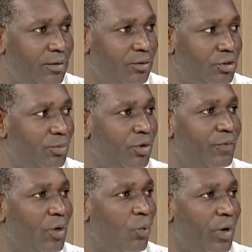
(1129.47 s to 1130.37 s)
So many of
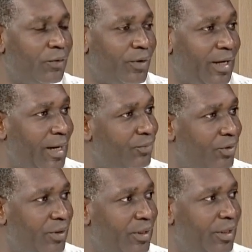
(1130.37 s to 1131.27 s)
them went for the
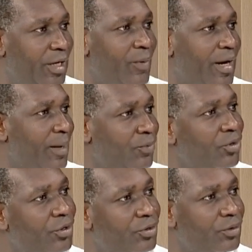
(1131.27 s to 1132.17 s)
capturing, they were
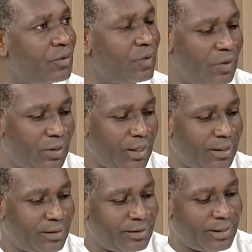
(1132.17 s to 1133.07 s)
captured,
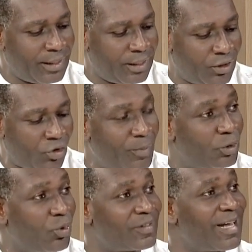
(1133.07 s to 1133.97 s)
and they
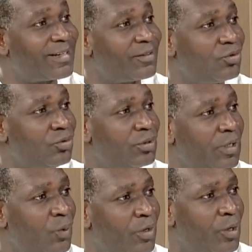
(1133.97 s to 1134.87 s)
were
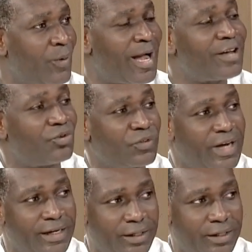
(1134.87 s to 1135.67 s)
asked to sign a